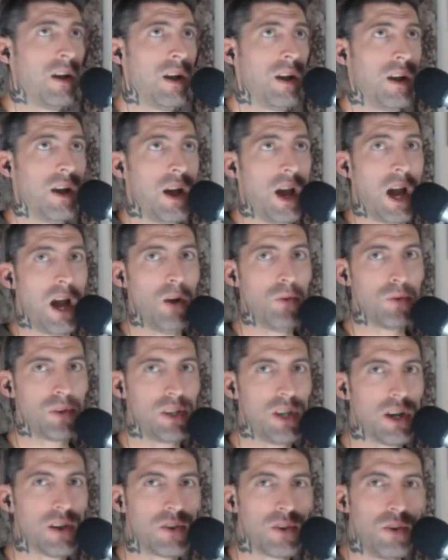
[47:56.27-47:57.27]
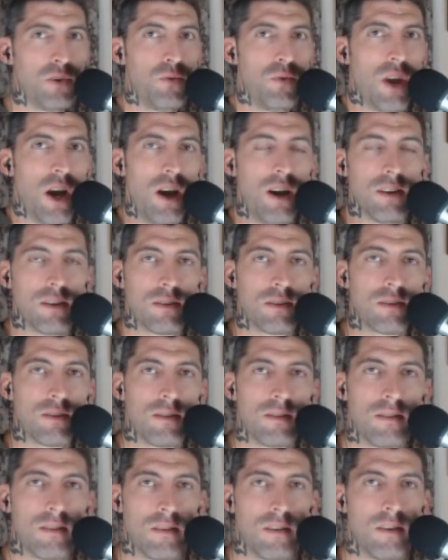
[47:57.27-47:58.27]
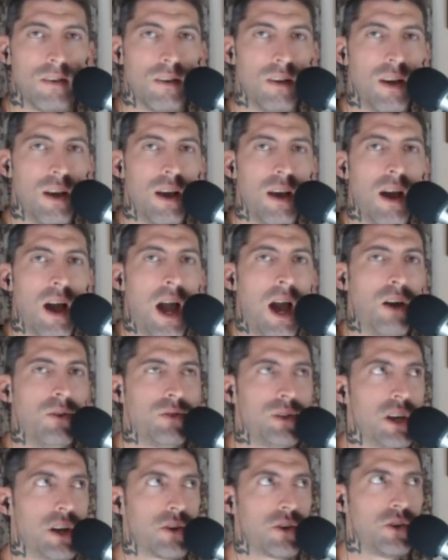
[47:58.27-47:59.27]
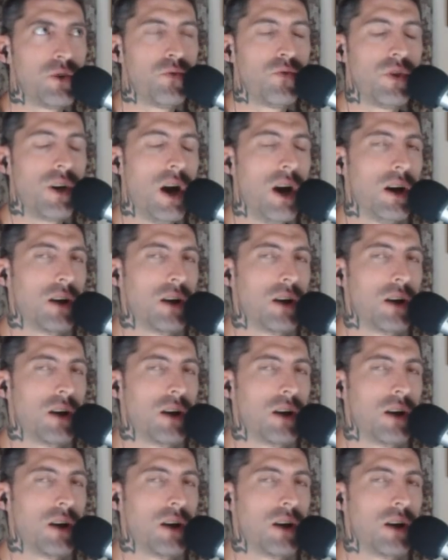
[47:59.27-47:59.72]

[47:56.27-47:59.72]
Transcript: how dare you not? How dare you not